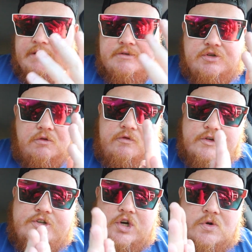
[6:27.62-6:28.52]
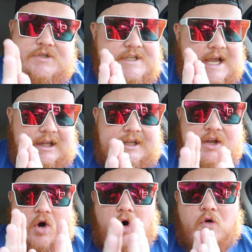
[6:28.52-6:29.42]
So for Joe's
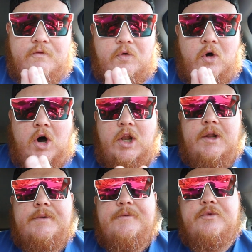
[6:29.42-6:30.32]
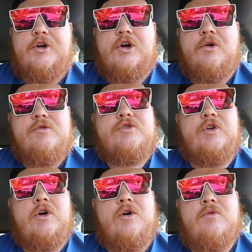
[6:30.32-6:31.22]
Deli overall, we are going to
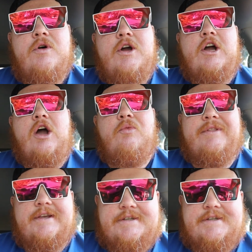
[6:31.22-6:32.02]
go with a